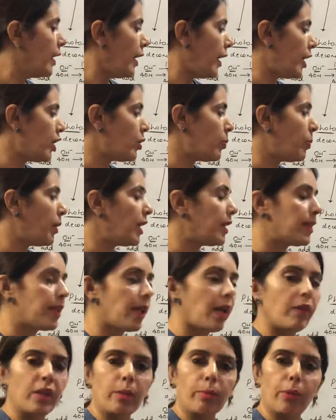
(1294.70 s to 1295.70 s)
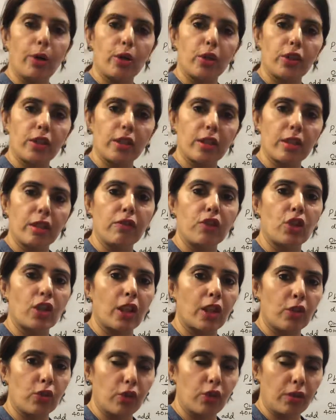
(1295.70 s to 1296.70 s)
H plus having positive
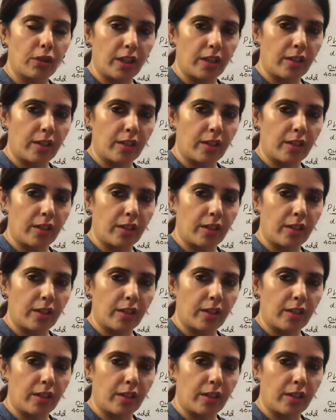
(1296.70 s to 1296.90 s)
charge on